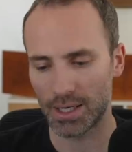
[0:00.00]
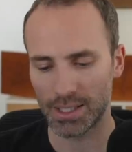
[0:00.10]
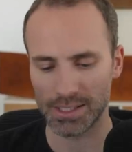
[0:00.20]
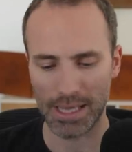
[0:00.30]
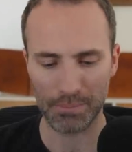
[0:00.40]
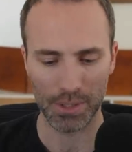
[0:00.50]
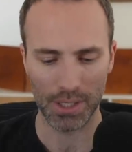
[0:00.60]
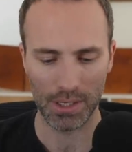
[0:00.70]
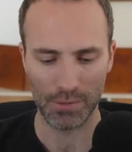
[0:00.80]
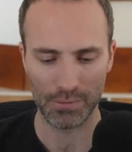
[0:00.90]
a, an
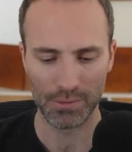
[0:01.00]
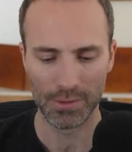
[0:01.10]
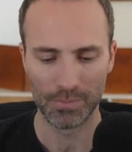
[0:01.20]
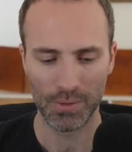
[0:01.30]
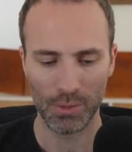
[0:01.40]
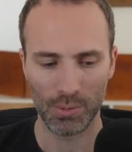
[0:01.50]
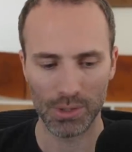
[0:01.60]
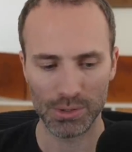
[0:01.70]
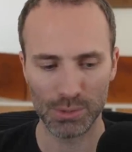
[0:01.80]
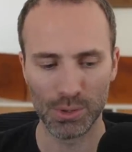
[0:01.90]
example of,
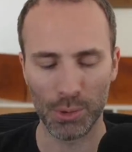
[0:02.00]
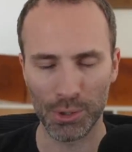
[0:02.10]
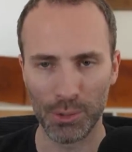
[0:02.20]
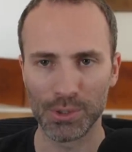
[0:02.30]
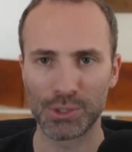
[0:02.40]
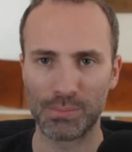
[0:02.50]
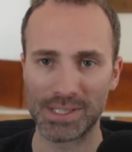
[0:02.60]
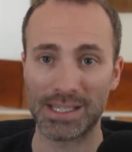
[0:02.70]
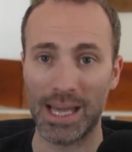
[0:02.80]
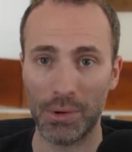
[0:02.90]
well, you don't know what you're
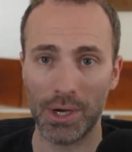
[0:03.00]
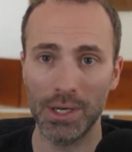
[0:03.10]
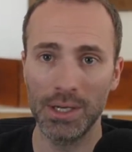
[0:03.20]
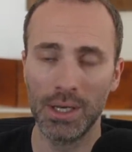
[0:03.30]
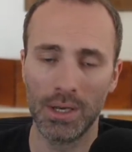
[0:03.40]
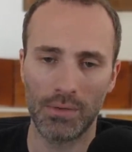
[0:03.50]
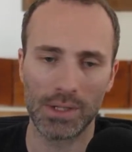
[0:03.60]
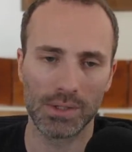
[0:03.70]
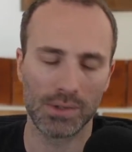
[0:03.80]
missing out on, right?